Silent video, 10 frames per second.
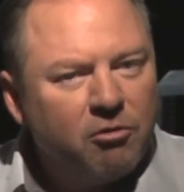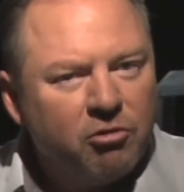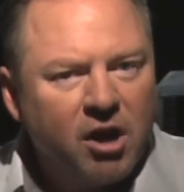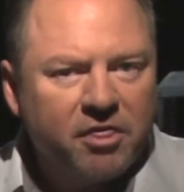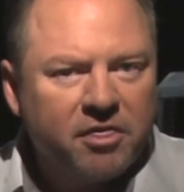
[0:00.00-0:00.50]

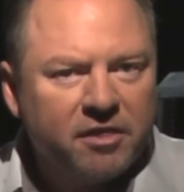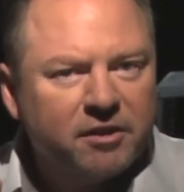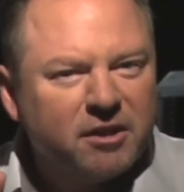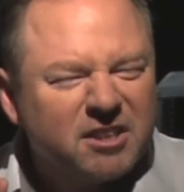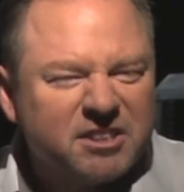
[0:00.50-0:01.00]
rather
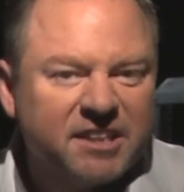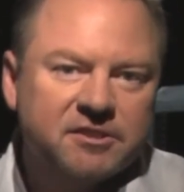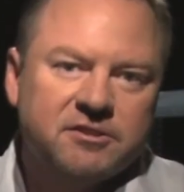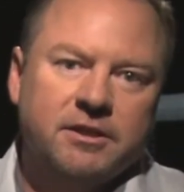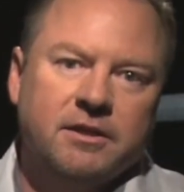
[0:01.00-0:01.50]
than a
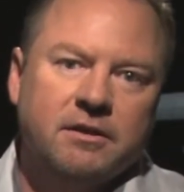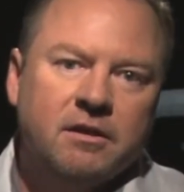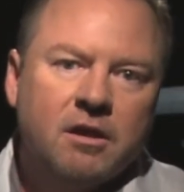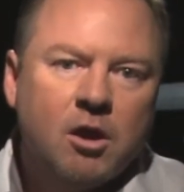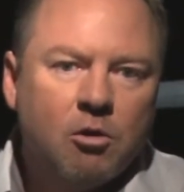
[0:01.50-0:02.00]
necessity.
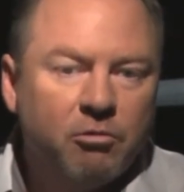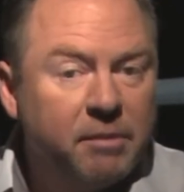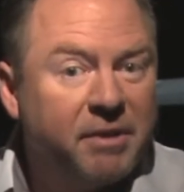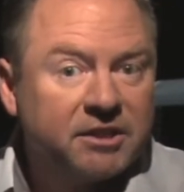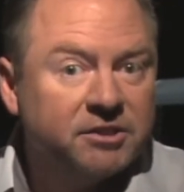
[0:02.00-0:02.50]
We
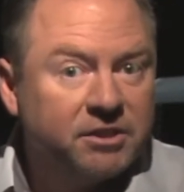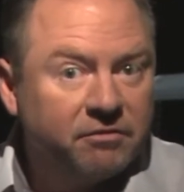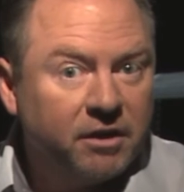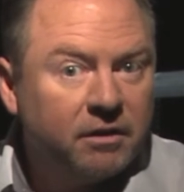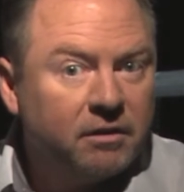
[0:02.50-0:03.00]
beg to
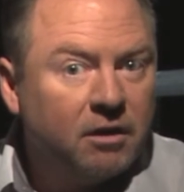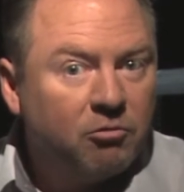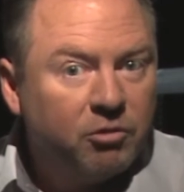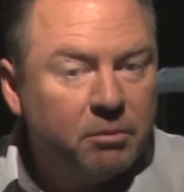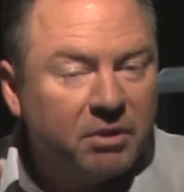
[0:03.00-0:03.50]
differ.
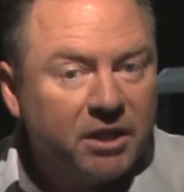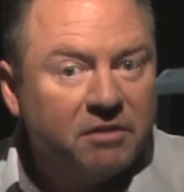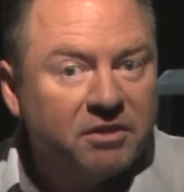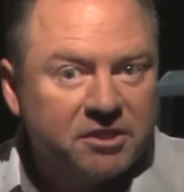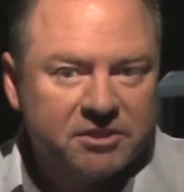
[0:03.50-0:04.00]
We
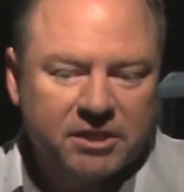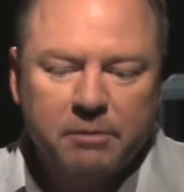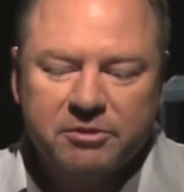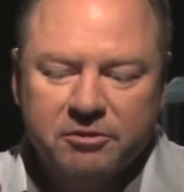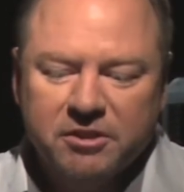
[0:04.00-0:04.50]
believe it is an
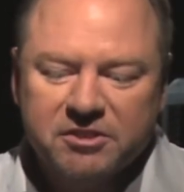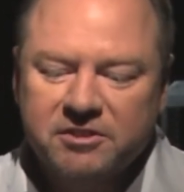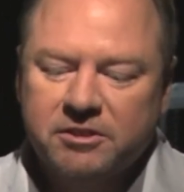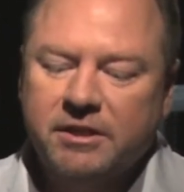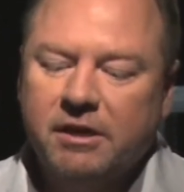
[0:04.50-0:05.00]
absolute
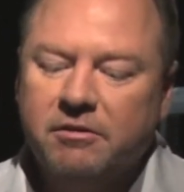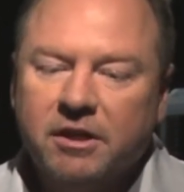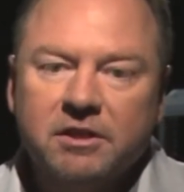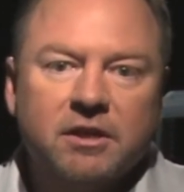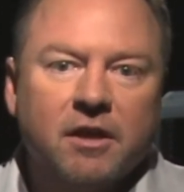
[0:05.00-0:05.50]
necessity nowadays,